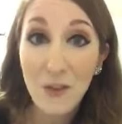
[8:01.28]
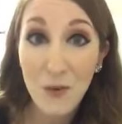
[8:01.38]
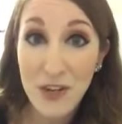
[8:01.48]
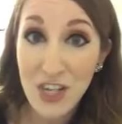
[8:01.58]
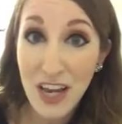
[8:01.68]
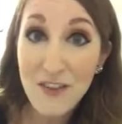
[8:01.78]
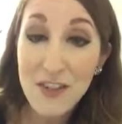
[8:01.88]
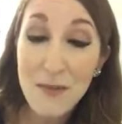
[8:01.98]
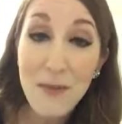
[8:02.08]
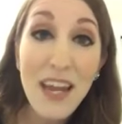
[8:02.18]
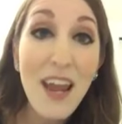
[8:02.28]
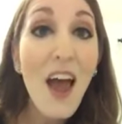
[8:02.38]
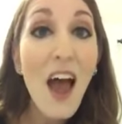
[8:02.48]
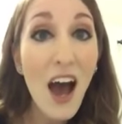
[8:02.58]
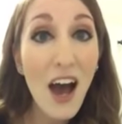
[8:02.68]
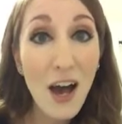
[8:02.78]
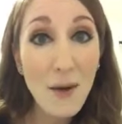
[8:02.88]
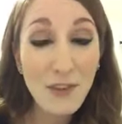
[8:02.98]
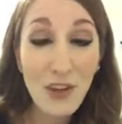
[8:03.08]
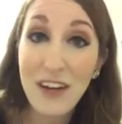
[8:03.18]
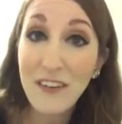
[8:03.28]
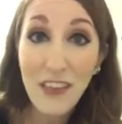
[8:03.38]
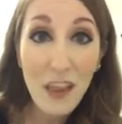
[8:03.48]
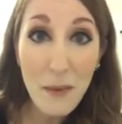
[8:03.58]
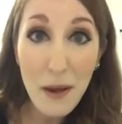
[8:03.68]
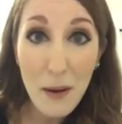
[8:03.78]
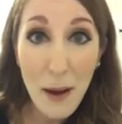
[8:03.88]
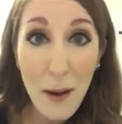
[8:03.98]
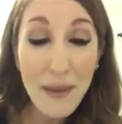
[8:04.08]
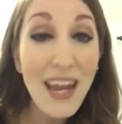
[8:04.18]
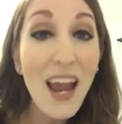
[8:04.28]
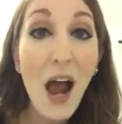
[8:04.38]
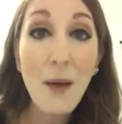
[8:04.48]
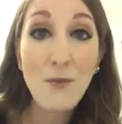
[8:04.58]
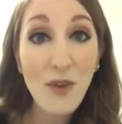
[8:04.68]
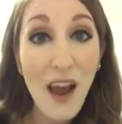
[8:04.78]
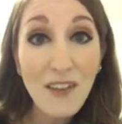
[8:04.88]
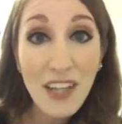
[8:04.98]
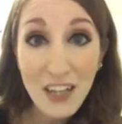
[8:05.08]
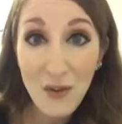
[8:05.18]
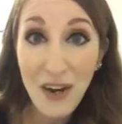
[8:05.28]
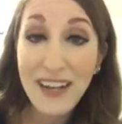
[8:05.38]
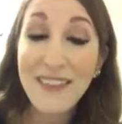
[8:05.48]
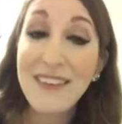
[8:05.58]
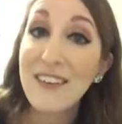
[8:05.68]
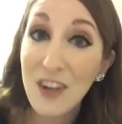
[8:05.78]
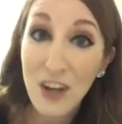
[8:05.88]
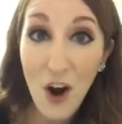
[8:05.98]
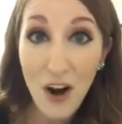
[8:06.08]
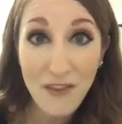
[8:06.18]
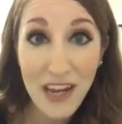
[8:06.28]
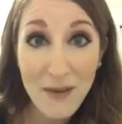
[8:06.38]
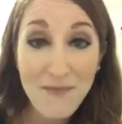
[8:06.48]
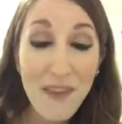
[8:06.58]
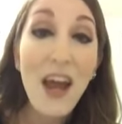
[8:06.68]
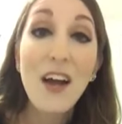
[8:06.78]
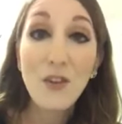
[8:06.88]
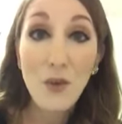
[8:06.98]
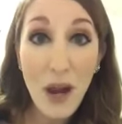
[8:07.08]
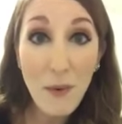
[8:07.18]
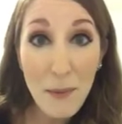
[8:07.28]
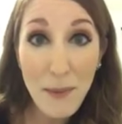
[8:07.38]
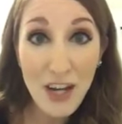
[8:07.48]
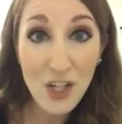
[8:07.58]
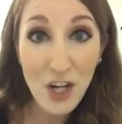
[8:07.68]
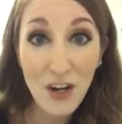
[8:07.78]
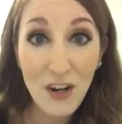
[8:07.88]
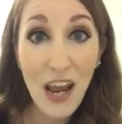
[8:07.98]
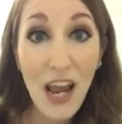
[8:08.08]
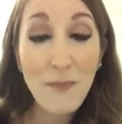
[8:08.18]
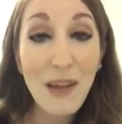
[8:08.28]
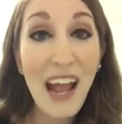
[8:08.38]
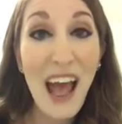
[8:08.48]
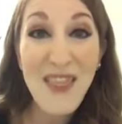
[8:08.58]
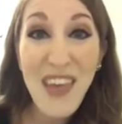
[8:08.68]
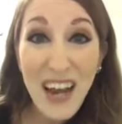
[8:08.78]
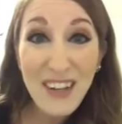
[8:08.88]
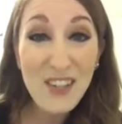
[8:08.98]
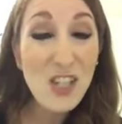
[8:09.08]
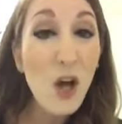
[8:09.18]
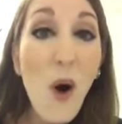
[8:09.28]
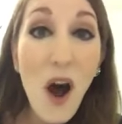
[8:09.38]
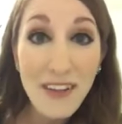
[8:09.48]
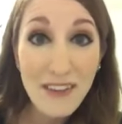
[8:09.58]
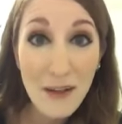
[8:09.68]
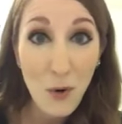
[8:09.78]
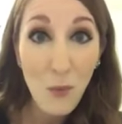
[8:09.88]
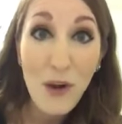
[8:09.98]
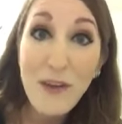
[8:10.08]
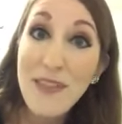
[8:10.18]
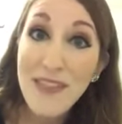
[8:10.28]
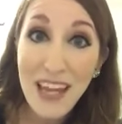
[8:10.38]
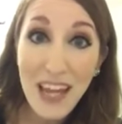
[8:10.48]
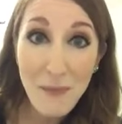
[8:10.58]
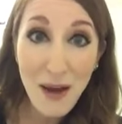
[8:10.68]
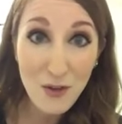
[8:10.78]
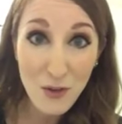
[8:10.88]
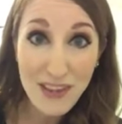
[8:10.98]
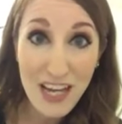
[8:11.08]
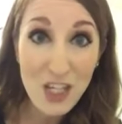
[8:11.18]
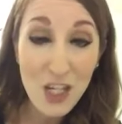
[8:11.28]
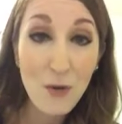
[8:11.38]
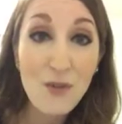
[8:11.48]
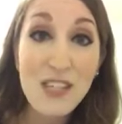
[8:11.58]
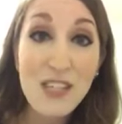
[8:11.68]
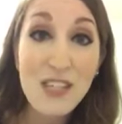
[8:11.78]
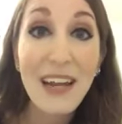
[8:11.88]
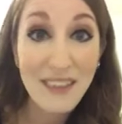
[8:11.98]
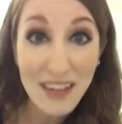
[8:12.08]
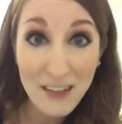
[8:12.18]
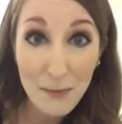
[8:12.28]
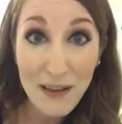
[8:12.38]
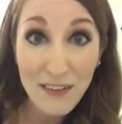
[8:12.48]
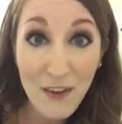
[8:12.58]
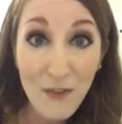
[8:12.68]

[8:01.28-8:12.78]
for reaching out to me. Um, so here's a little bit about me. I'm traveling in the United States in an RV. So I write back to her and I'm like, That is so awesome. We've been thinking about doing that too. Tell me, is it expensive?